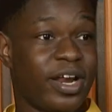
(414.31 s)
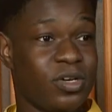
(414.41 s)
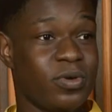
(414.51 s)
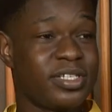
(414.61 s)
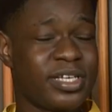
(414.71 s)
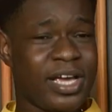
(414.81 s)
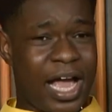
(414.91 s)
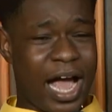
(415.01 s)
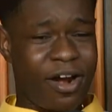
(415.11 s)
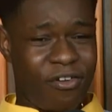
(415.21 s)
I do is
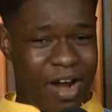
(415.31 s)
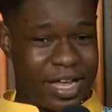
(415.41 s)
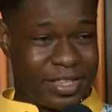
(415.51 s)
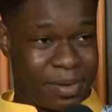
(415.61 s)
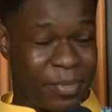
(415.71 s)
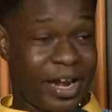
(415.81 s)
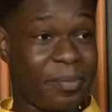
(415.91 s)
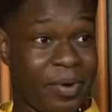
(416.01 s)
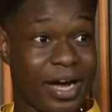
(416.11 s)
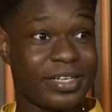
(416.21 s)
I write them and I
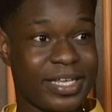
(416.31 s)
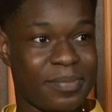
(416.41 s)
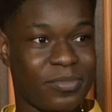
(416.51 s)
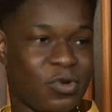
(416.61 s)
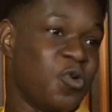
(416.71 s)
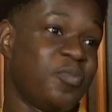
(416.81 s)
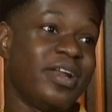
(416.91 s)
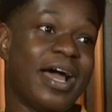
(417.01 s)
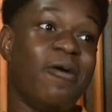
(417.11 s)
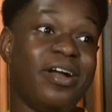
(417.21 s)
park them, hoping
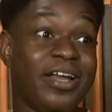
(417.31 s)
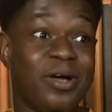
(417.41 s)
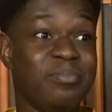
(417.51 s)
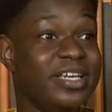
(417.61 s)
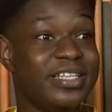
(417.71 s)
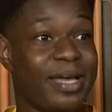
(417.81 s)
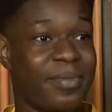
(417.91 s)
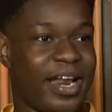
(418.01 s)
that one day I'll meet them and